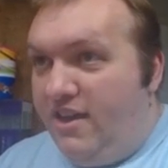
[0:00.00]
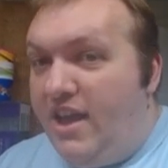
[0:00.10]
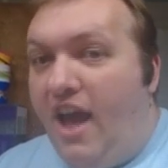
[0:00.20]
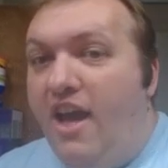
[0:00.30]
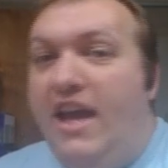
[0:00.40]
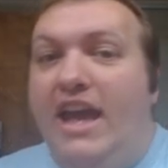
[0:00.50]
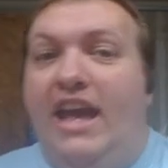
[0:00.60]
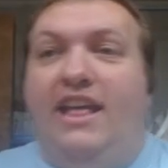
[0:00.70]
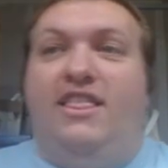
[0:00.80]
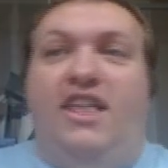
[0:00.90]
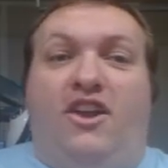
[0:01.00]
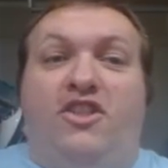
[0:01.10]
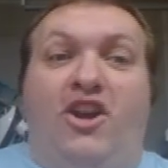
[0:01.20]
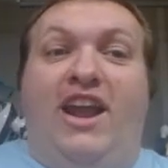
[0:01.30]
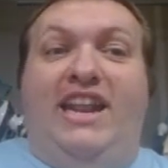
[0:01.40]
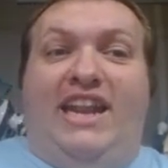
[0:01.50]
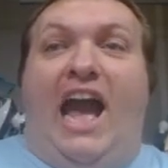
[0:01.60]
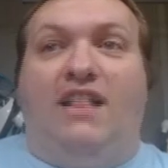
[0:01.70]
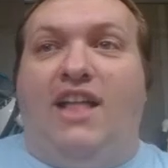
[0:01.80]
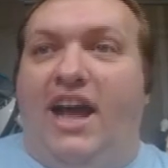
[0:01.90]
Yeah. They're hitting
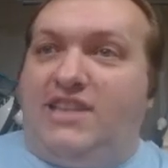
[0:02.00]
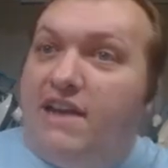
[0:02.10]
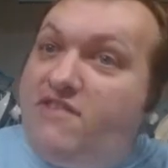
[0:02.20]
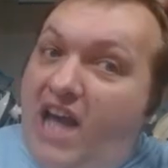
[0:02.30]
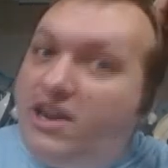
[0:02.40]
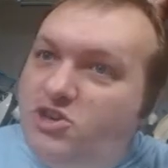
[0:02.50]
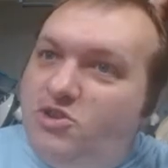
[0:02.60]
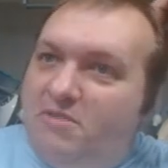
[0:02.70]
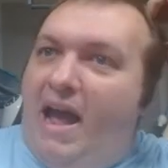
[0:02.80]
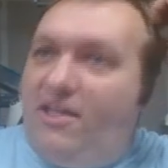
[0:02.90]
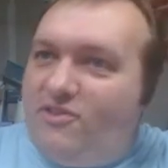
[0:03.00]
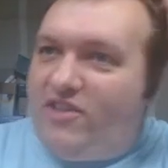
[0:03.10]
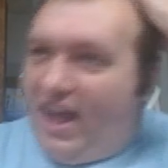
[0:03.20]
allies. I've got to do the math for that.